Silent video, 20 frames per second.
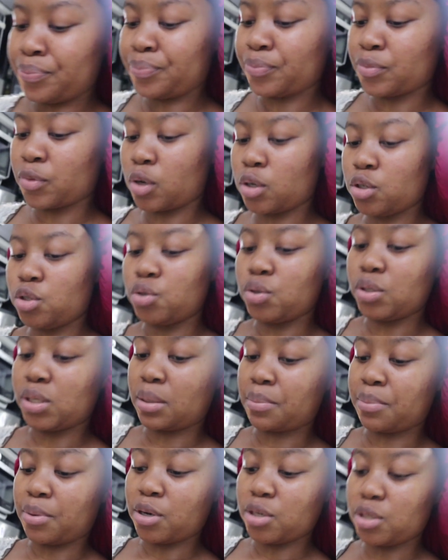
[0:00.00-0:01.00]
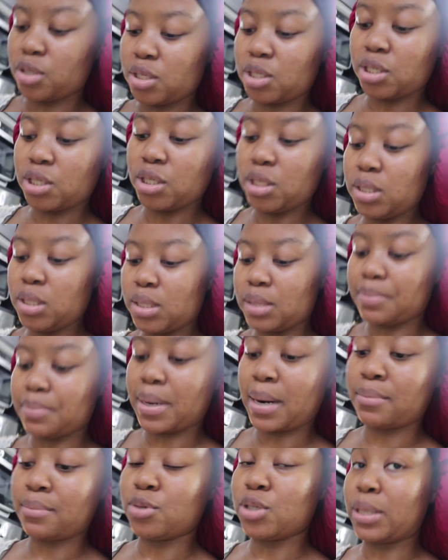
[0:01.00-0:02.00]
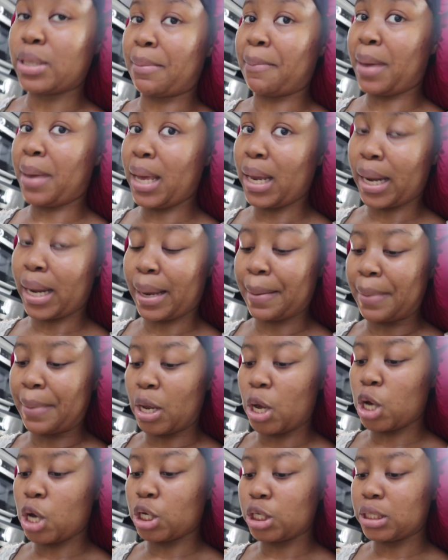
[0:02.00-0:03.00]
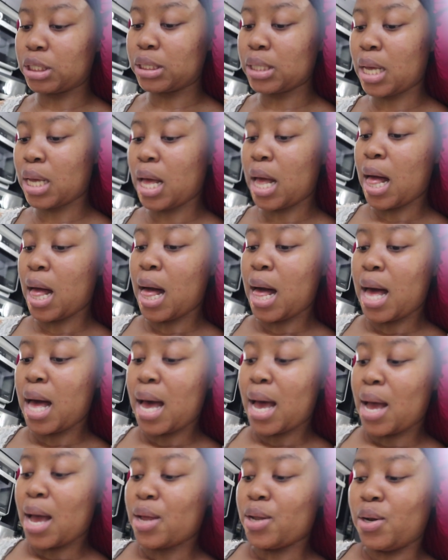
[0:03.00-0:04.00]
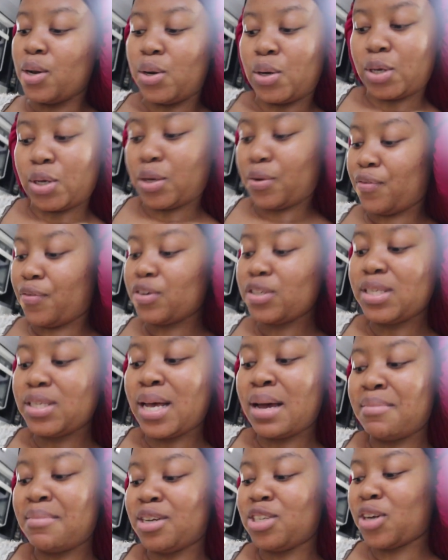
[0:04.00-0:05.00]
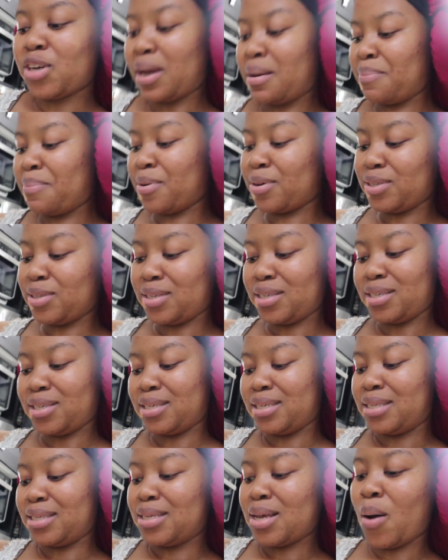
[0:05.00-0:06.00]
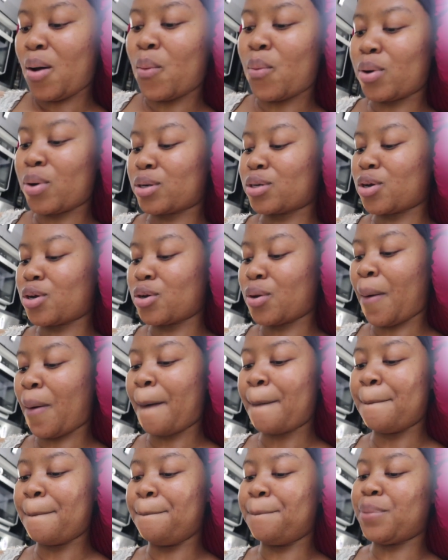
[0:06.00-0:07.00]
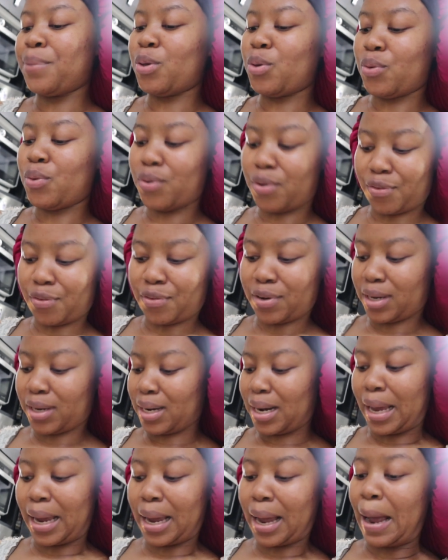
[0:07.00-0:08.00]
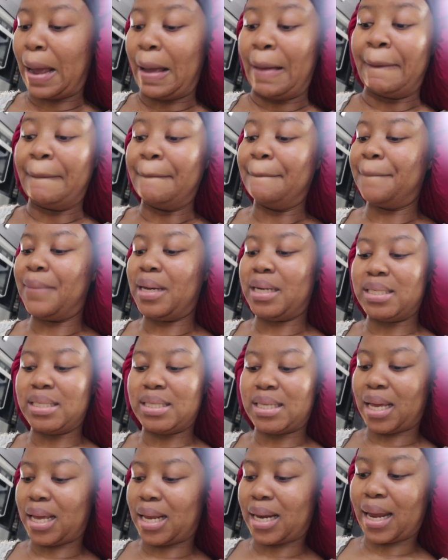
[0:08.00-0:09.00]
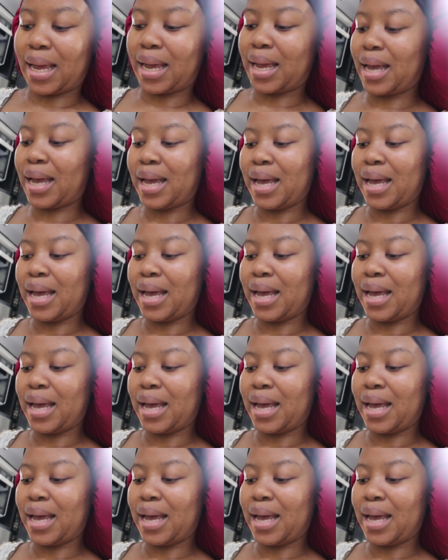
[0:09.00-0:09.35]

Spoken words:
Not using pasta sheets, but I'm using penne because look, first time I tried pasta sheets, worked out beautiful, like amazing, like